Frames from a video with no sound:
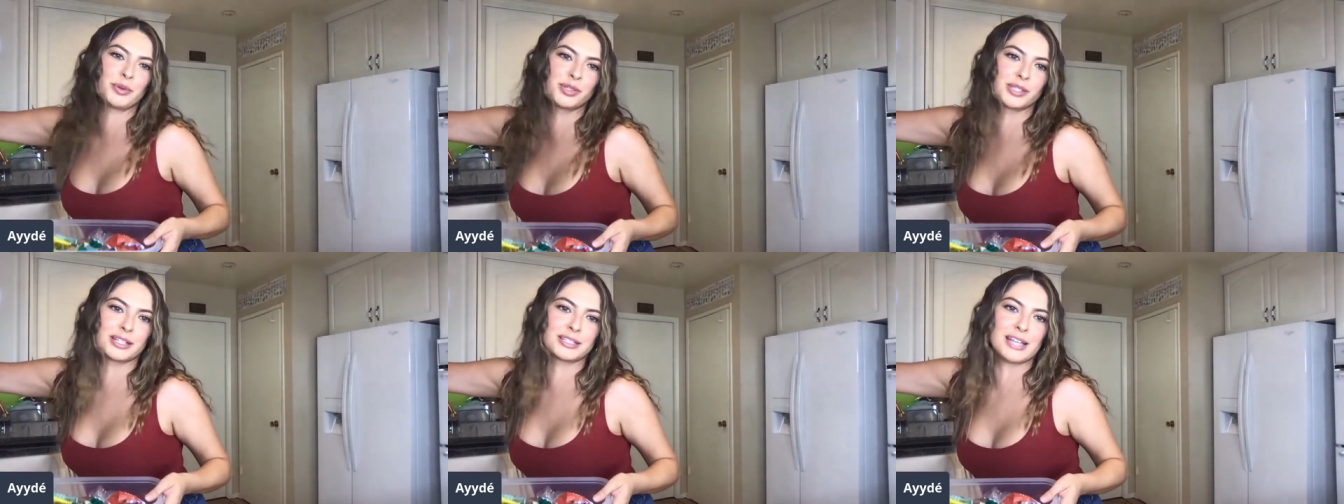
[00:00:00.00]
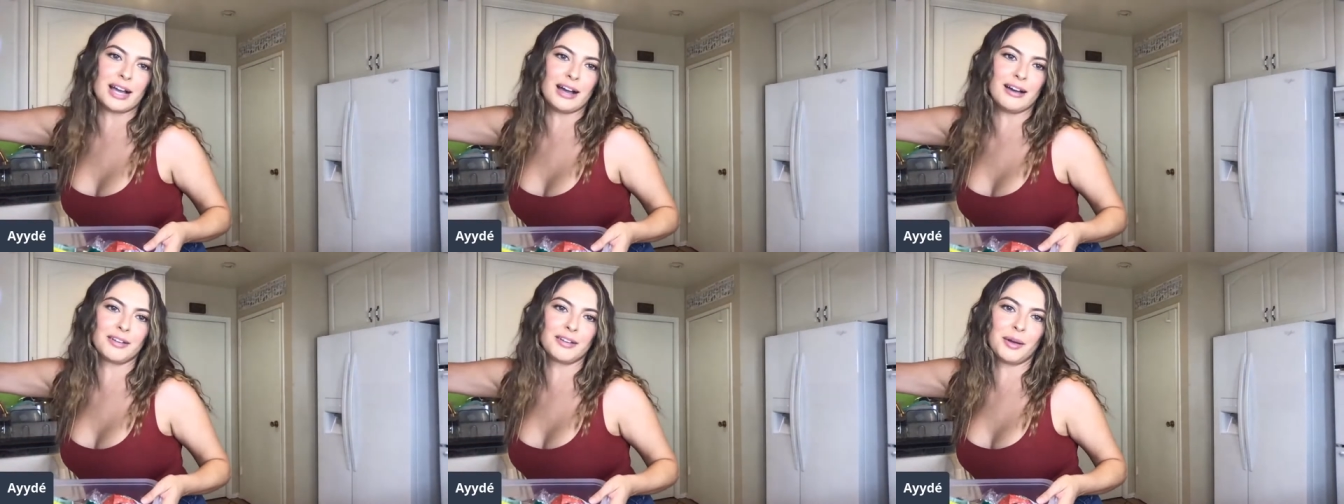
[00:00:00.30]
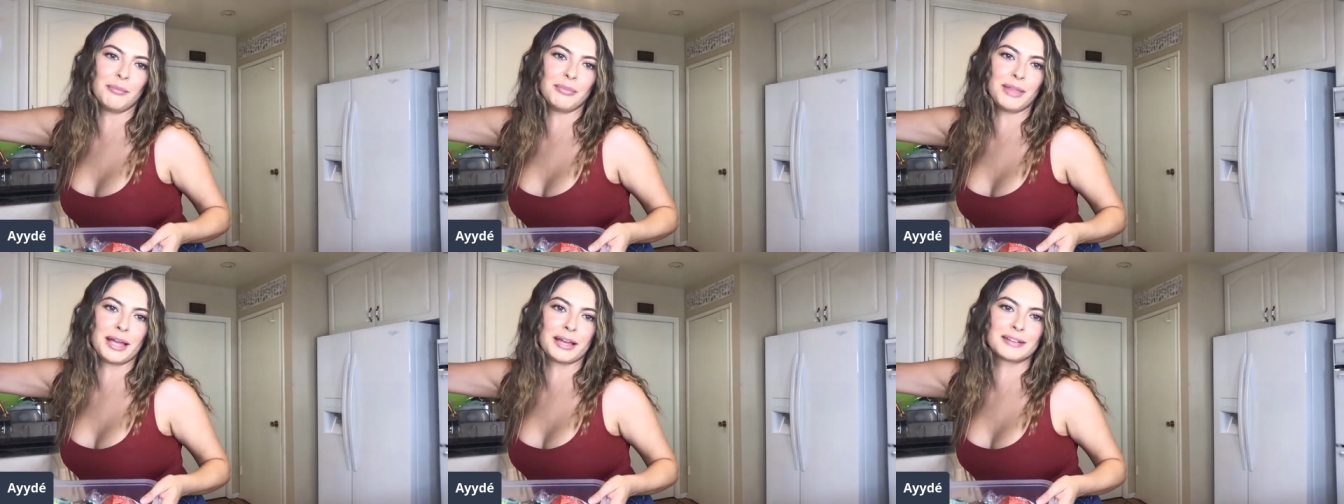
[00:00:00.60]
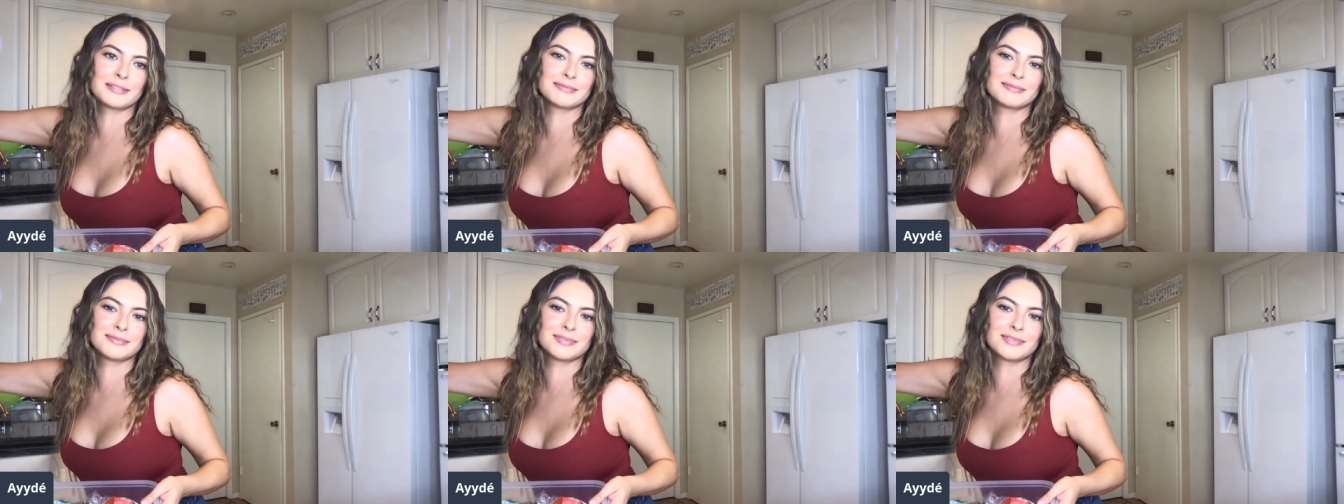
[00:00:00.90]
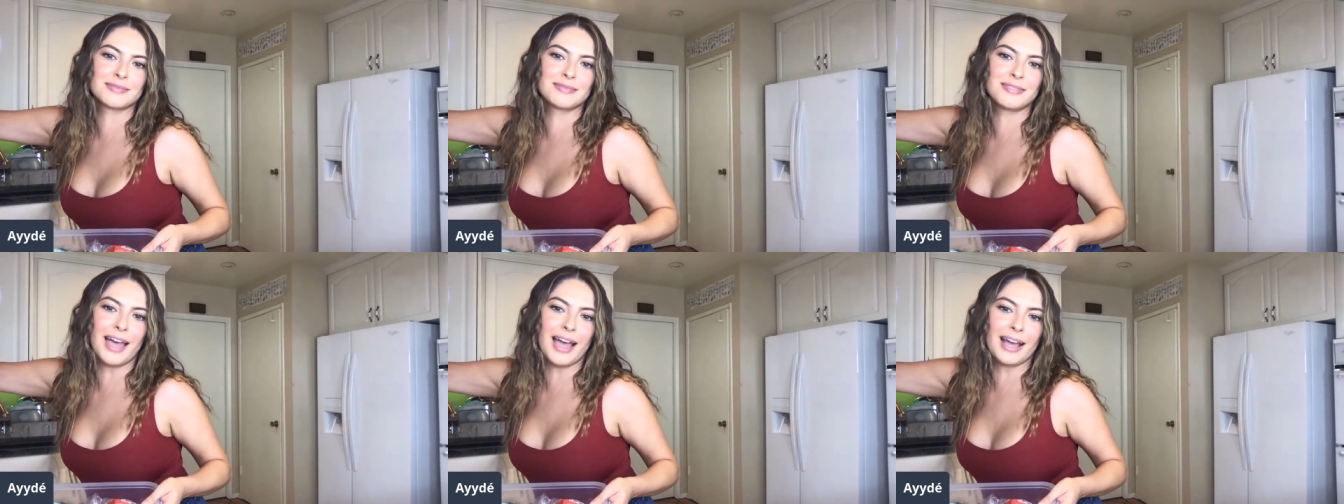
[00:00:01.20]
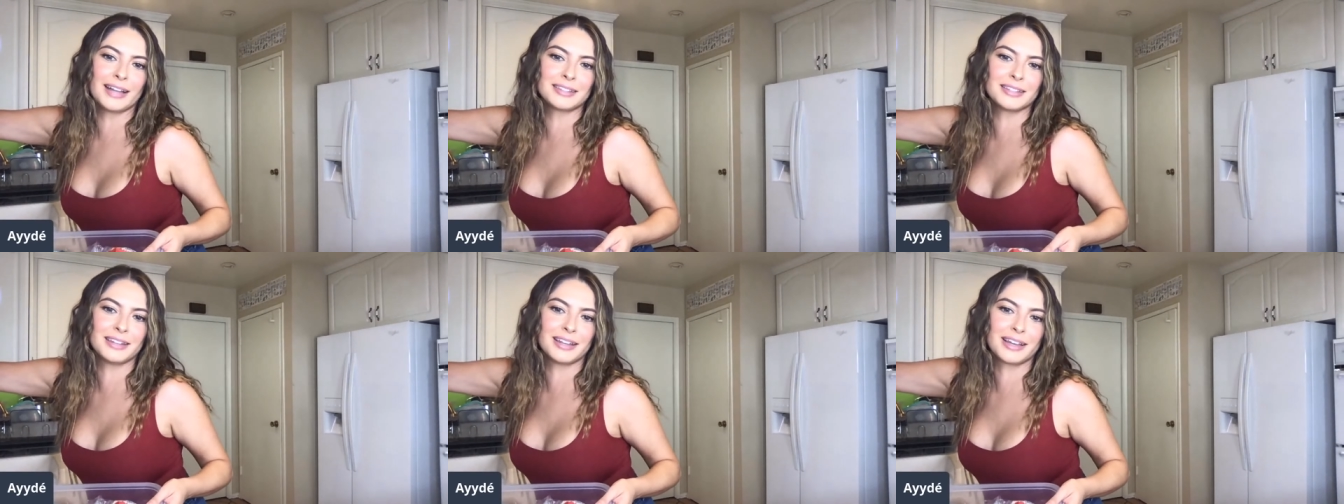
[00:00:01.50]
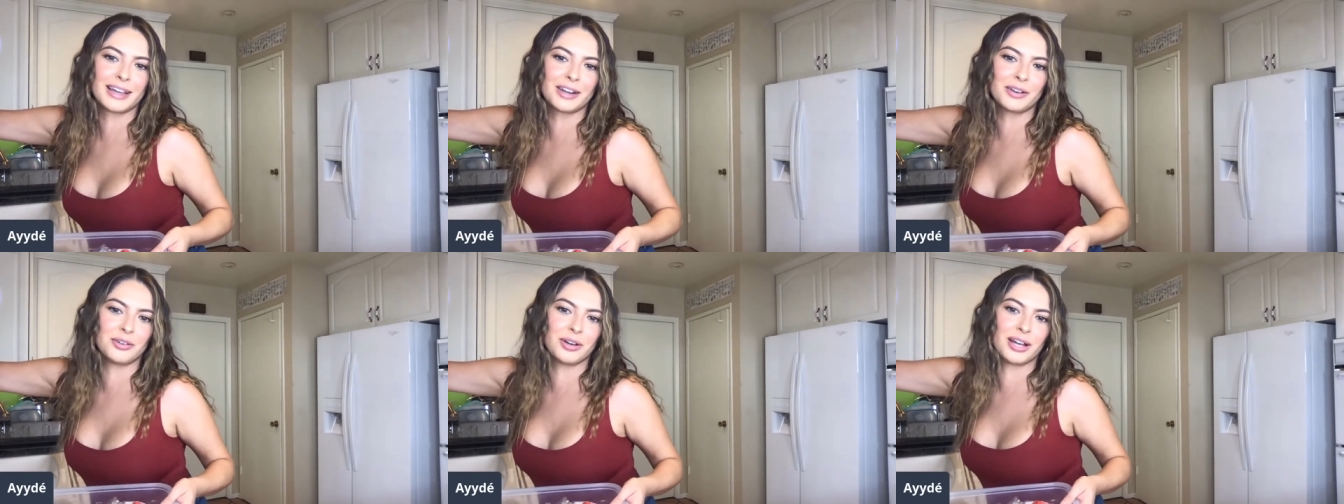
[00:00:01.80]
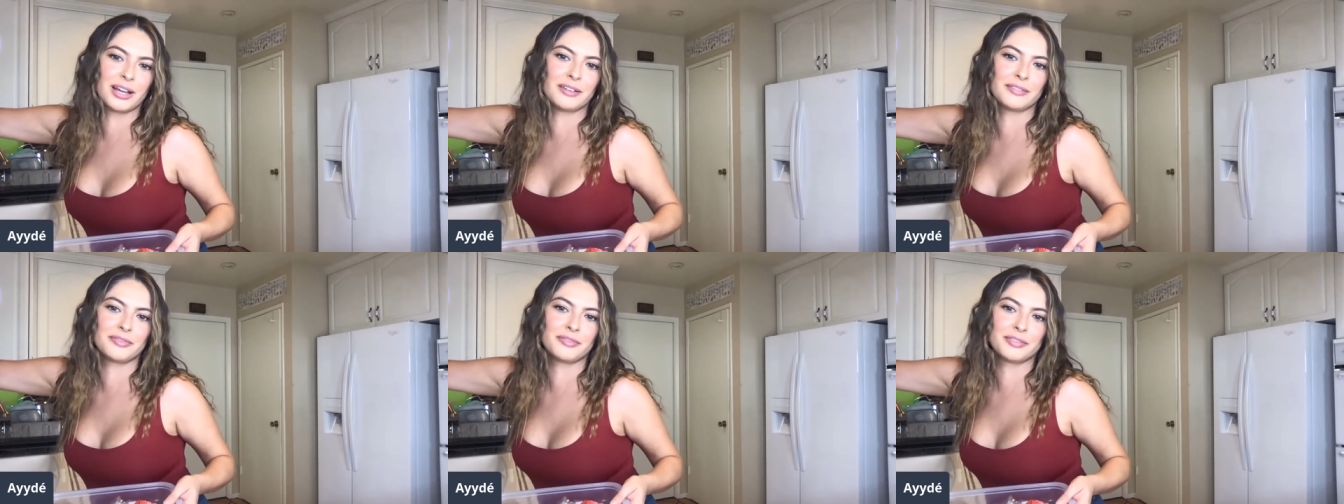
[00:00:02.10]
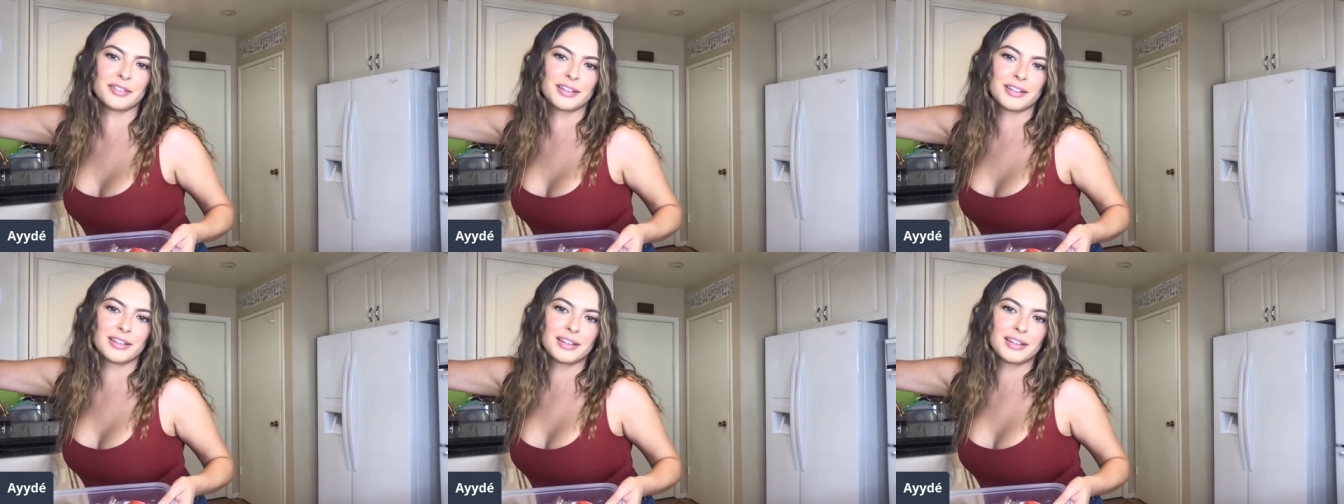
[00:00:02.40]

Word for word: music down. I'm like acting like I don't have